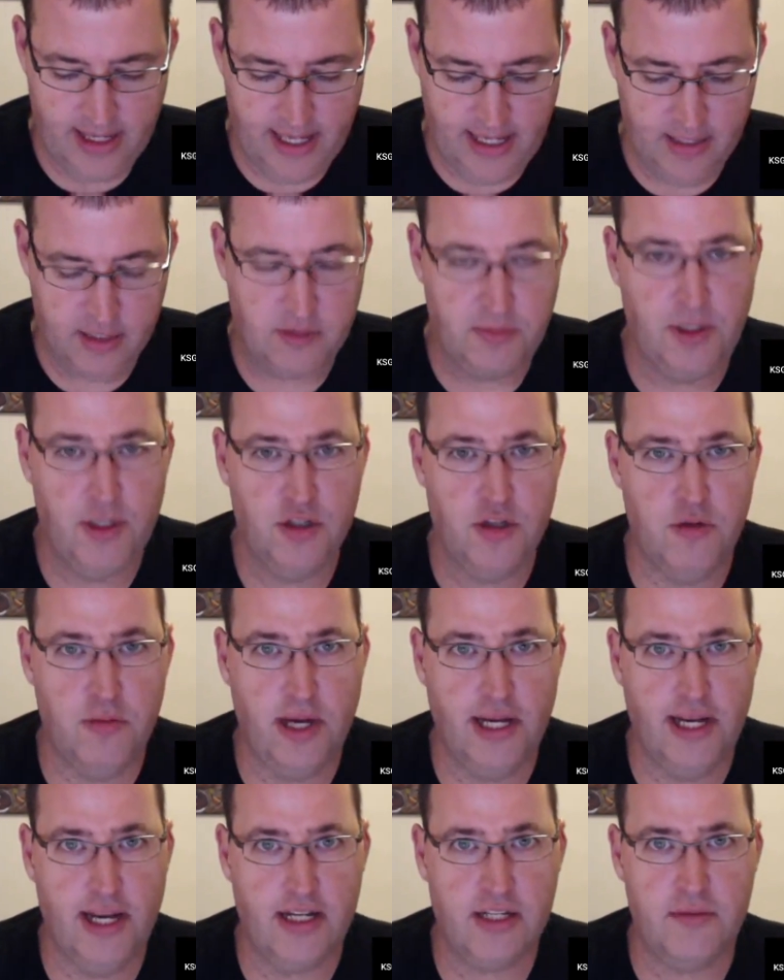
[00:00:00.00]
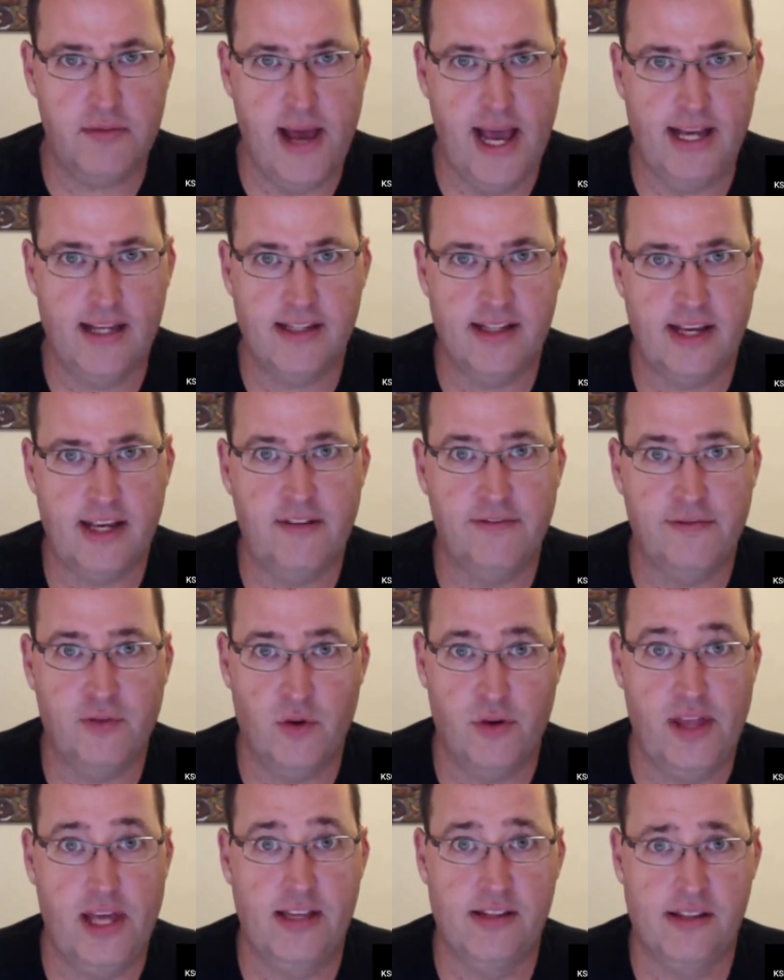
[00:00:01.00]
gets me to my next magazine
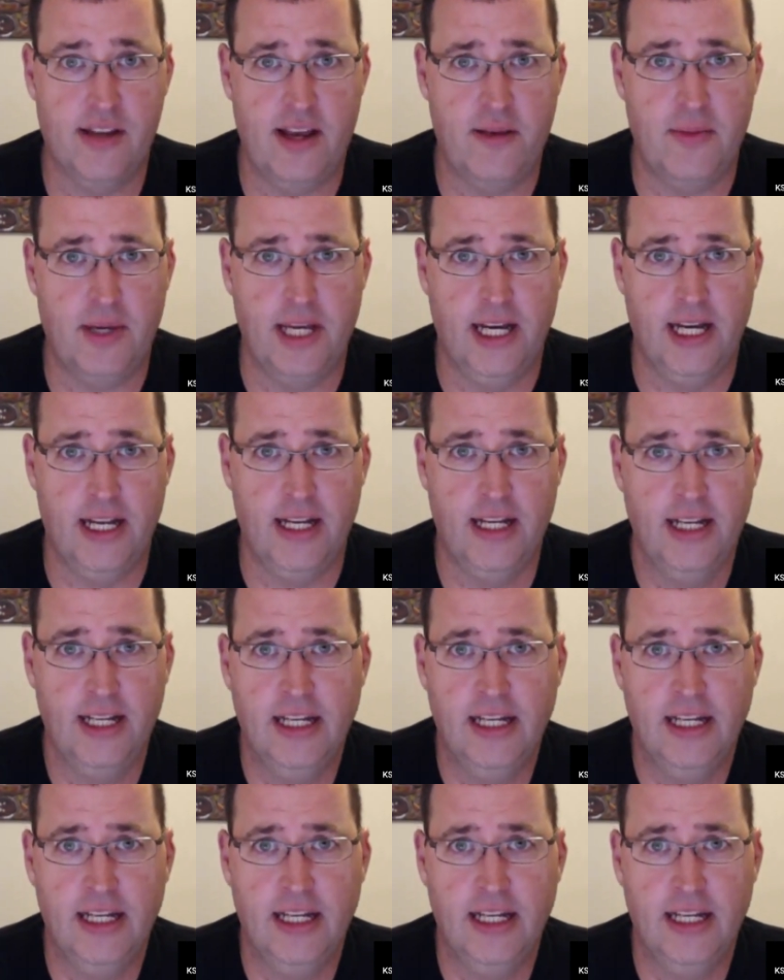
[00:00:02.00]
for that same gun.